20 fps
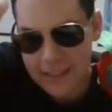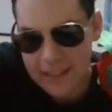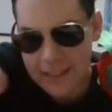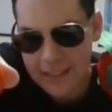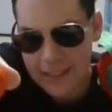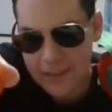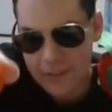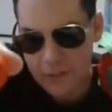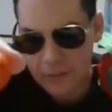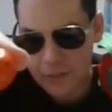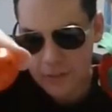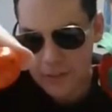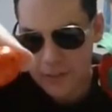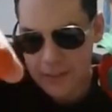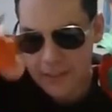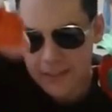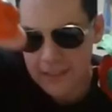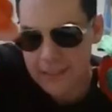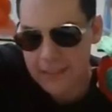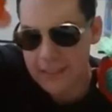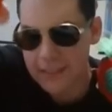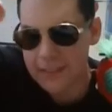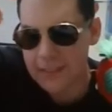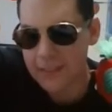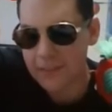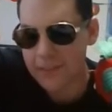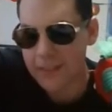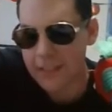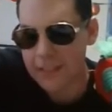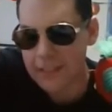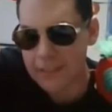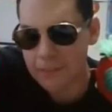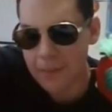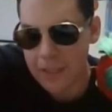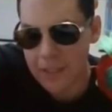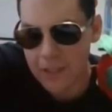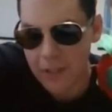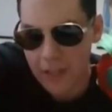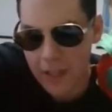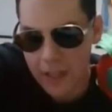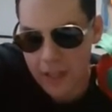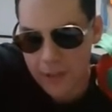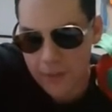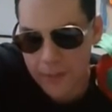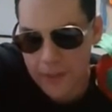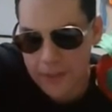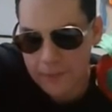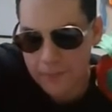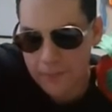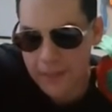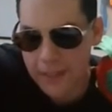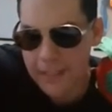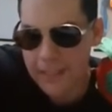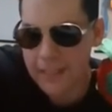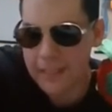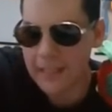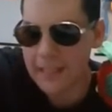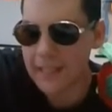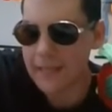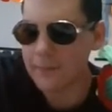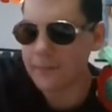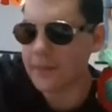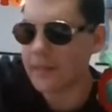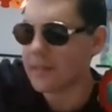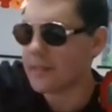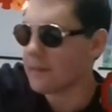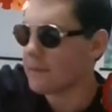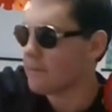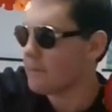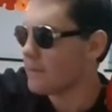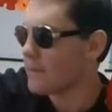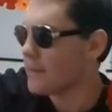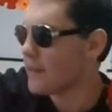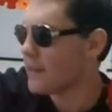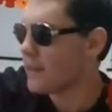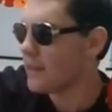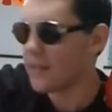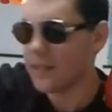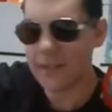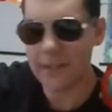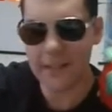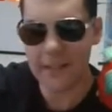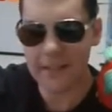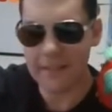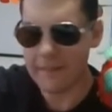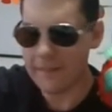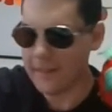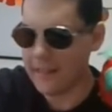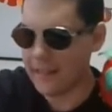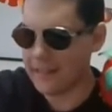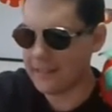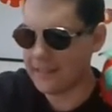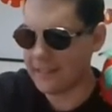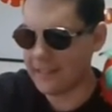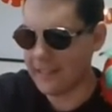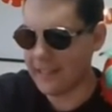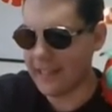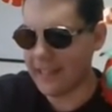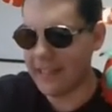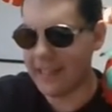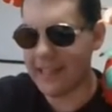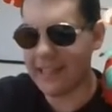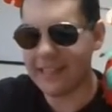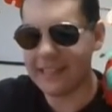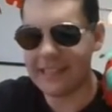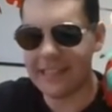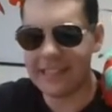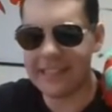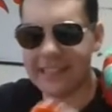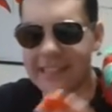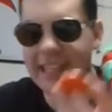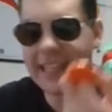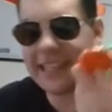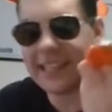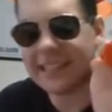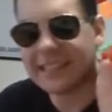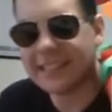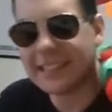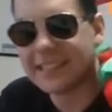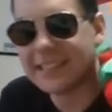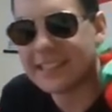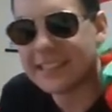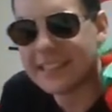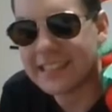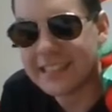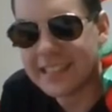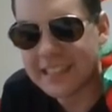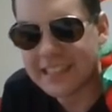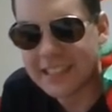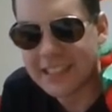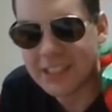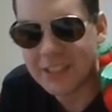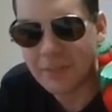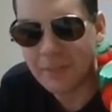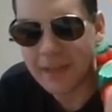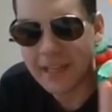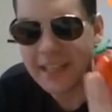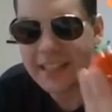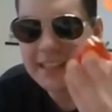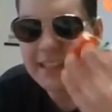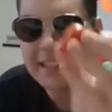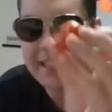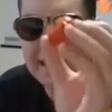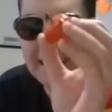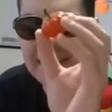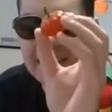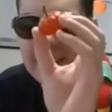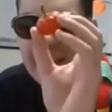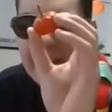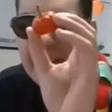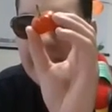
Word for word: uh, that grew these things and they were like special Halloween plant and I'm like okay it's like I guess that's the, I guess that's a that's a Japan thing